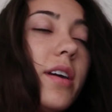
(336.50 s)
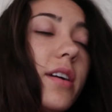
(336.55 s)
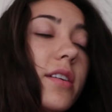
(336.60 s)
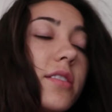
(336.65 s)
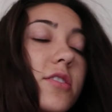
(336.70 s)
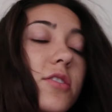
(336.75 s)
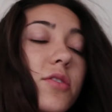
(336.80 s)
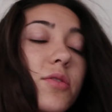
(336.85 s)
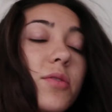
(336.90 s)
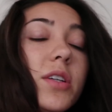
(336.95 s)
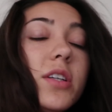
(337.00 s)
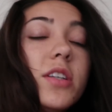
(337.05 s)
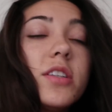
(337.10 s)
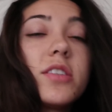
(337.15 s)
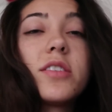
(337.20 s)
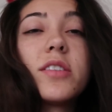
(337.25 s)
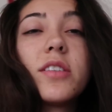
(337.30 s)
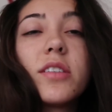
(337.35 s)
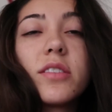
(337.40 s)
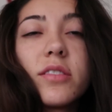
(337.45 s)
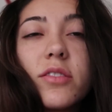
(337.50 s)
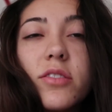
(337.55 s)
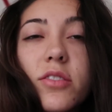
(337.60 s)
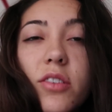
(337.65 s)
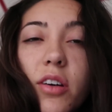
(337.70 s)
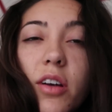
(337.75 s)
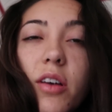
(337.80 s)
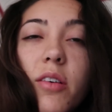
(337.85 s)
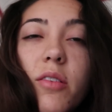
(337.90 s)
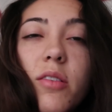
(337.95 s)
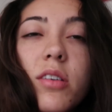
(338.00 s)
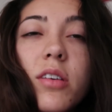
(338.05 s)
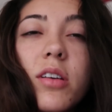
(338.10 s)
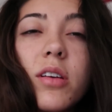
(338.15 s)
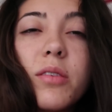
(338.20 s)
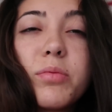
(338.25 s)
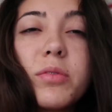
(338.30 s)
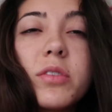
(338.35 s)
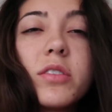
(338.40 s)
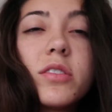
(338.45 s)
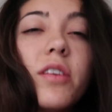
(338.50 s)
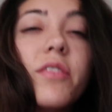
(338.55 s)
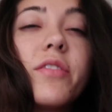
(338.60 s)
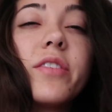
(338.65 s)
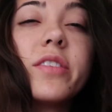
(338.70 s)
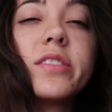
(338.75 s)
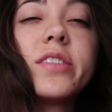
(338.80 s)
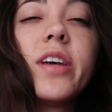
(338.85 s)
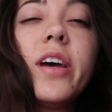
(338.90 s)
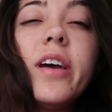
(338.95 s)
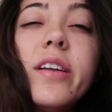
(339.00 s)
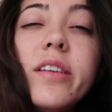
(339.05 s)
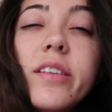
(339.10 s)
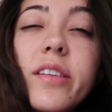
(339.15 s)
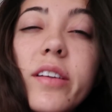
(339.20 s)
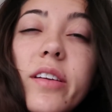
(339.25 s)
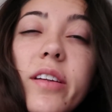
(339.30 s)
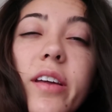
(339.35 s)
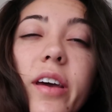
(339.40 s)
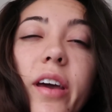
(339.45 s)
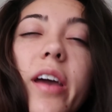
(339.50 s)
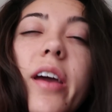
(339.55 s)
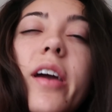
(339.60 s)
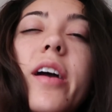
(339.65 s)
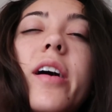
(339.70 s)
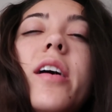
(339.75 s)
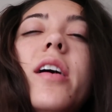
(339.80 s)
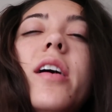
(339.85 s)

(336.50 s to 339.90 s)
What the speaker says: Yeah, it's the weirdest thing. So I woke up at 7:10 today.